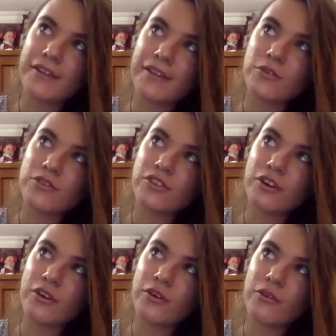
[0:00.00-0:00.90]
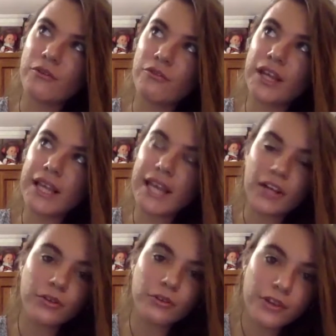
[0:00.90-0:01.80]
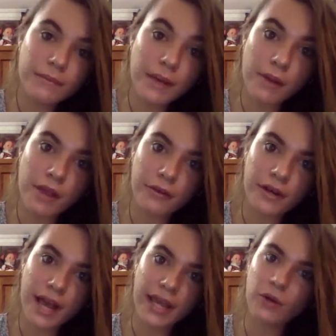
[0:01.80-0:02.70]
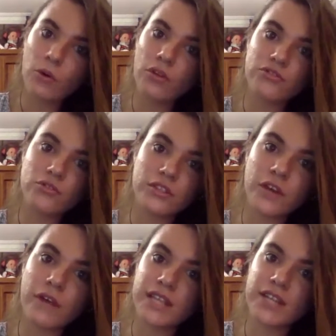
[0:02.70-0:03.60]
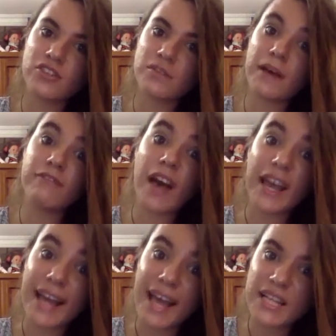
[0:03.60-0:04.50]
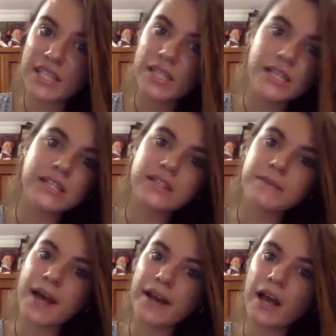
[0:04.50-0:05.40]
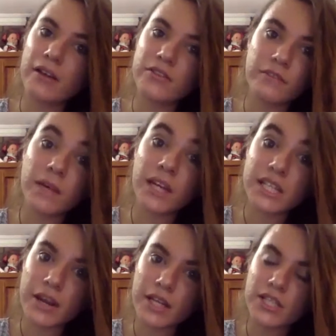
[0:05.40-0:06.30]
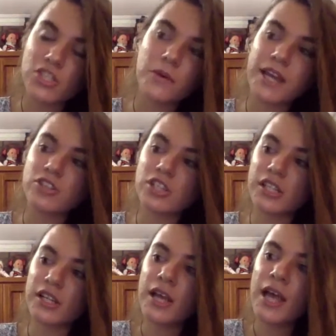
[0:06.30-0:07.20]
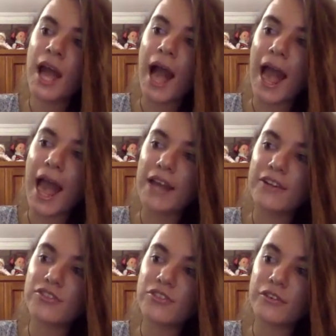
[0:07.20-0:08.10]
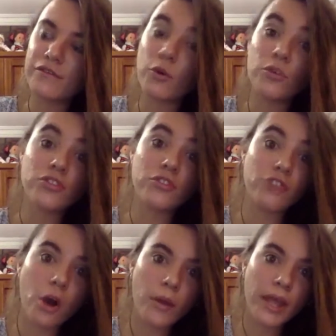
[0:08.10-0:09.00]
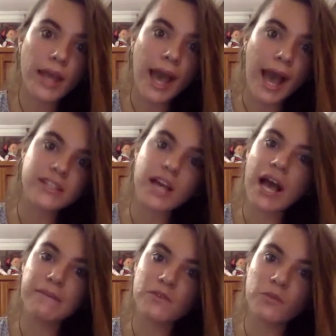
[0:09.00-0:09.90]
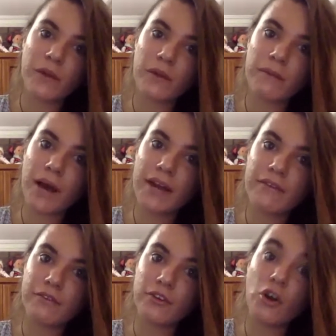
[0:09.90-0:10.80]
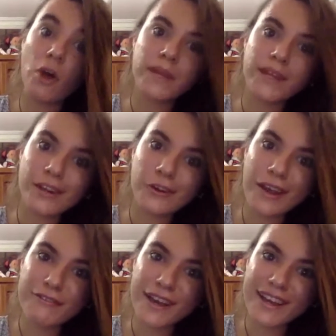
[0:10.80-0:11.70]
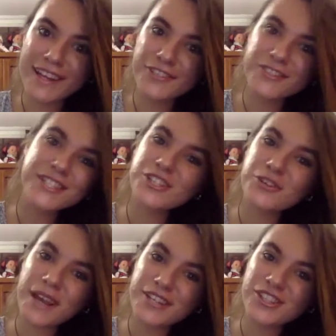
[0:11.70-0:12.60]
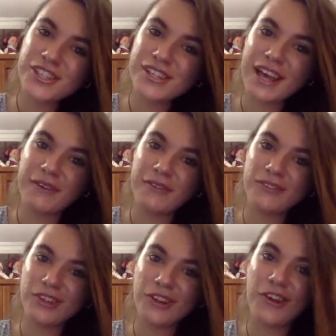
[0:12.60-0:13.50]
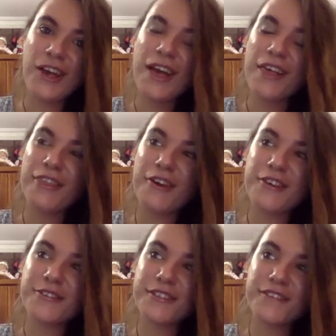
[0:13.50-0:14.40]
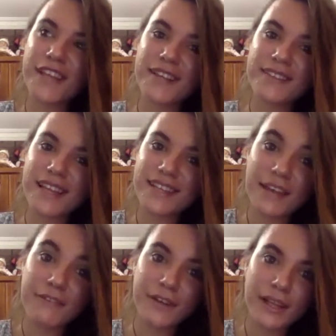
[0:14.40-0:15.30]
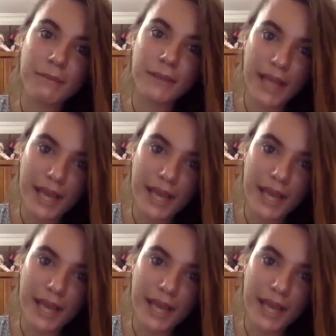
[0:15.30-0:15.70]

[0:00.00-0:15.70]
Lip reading: also really included my brother and I in all sorts of conversations about finances, about our sort of monetary situation, and sort of also knowing at times when we might have not been in a great financial situation, and, those sorts of things, they definitely played